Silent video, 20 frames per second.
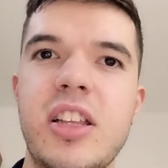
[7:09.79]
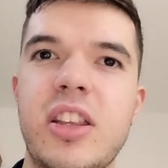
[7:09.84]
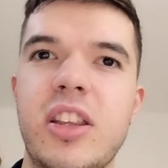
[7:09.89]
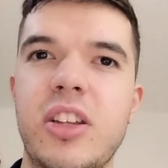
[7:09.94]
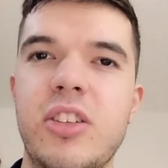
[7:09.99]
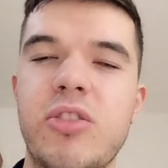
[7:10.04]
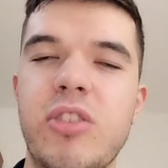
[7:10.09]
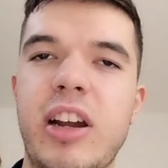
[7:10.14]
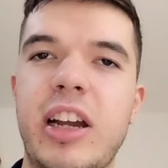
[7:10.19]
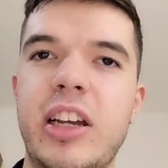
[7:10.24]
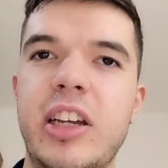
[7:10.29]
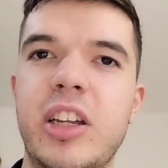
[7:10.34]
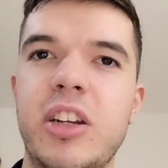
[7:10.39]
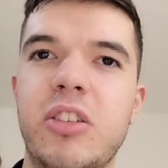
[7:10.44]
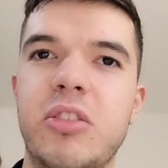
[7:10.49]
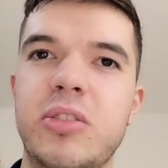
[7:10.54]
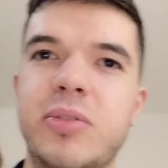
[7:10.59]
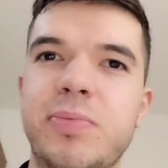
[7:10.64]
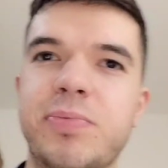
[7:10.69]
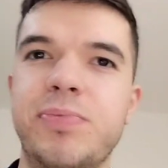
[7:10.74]
The
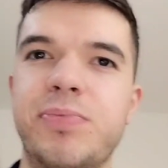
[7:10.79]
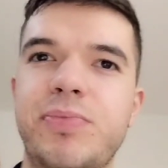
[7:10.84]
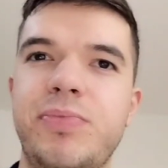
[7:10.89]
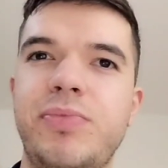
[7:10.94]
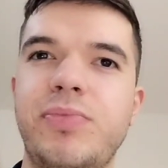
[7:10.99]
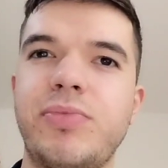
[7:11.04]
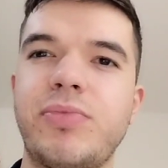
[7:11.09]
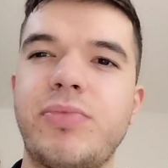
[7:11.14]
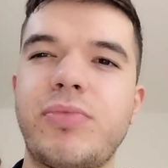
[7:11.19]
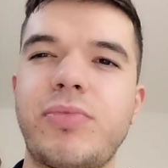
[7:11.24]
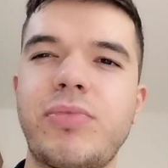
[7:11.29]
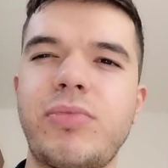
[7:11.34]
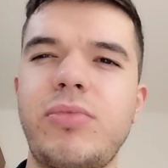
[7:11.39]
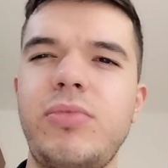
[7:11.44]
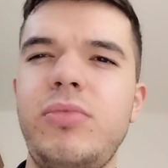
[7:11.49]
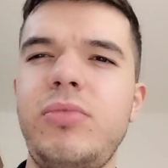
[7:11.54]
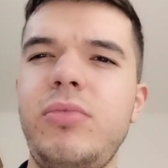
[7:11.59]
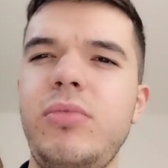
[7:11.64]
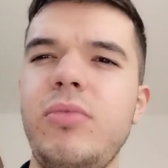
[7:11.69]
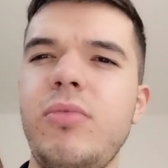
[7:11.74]
dragon
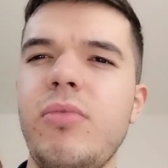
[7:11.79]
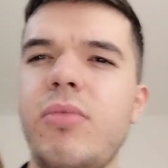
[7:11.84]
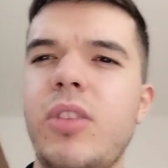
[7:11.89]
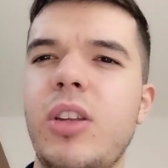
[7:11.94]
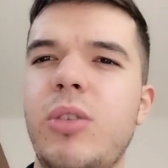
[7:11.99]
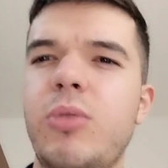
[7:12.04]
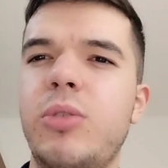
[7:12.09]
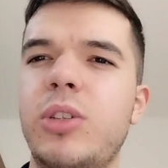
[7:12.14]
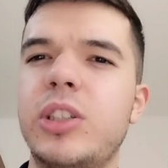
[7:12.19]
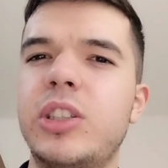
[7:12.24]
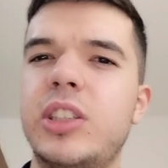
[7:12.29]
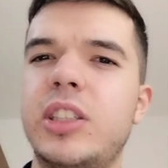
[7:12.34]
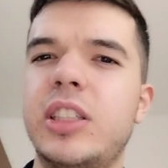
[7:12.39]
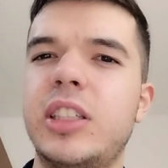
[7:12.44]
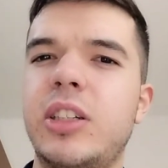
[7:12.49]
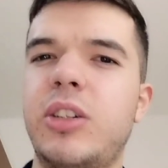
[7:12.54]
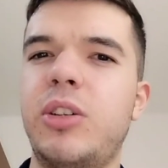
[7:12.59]
was